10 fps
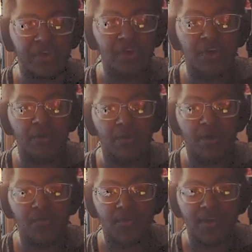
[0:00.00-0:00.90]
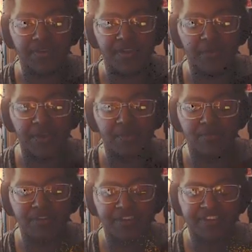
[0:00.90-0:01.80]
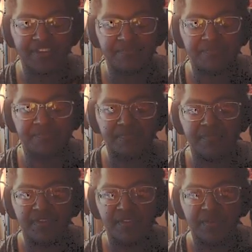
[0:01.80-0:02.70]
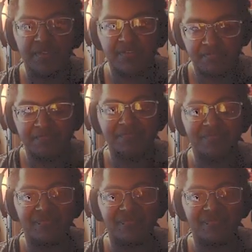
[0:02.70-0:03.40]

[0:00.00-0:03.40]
Oh, alright. There we go. I'm gonna... Back